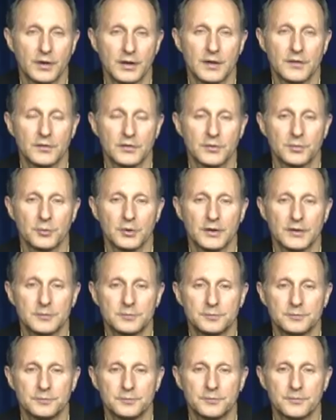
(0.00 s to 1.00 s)
and the spring.
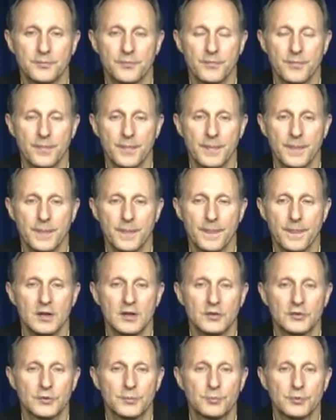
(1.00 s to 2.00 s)

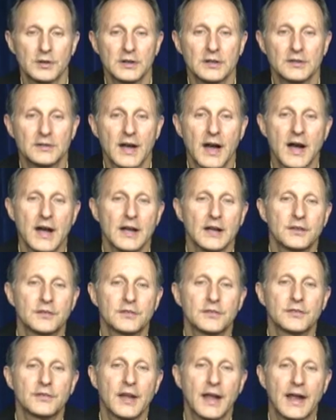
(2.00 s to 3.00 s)
Spring
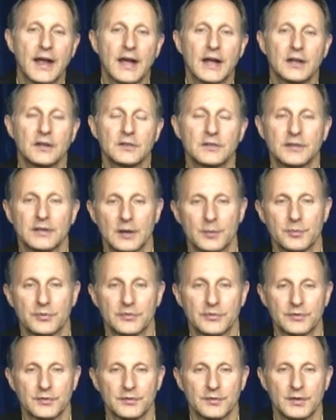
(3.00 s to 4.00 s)
diets and
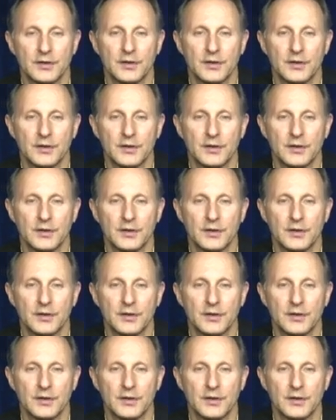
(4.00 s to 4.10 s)
tips.